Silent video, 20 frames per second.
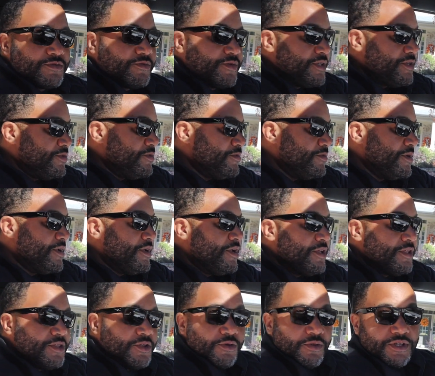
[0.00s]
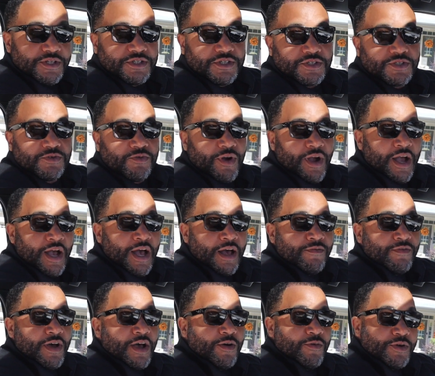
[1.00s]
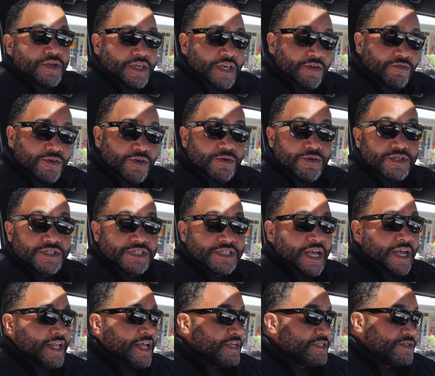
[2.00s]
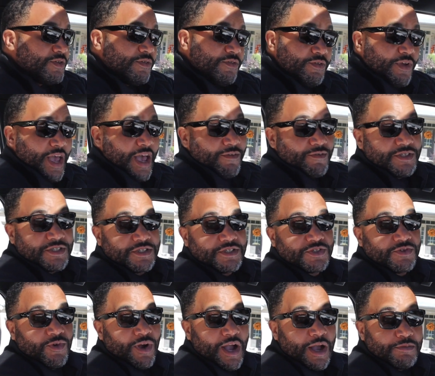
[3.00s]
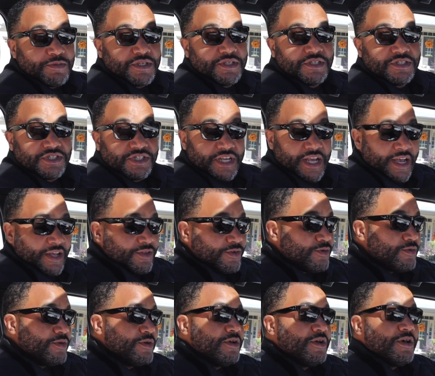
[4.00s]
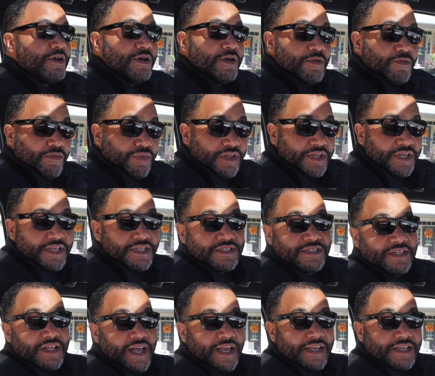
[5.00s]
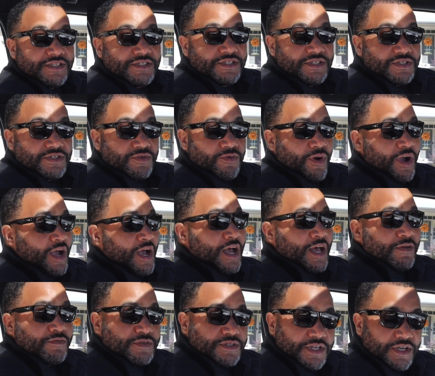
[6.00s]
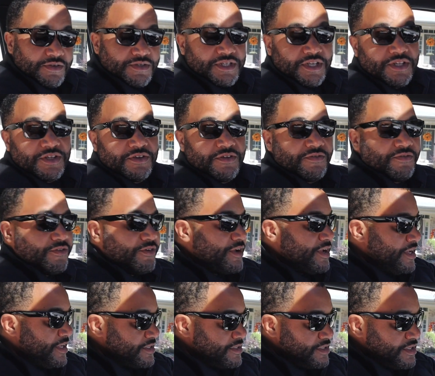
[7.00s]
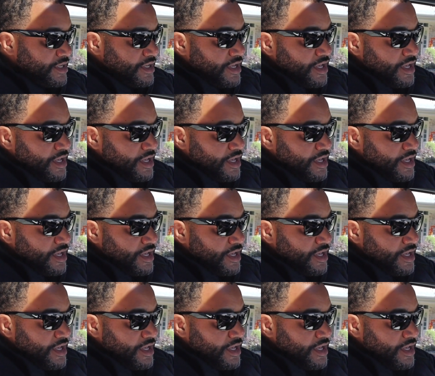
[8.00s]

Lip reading: When you newly subscribe, I would give you a shout out. So if you haven't subscribed to the channel, please like and subscribe. Tell 10 of your friends.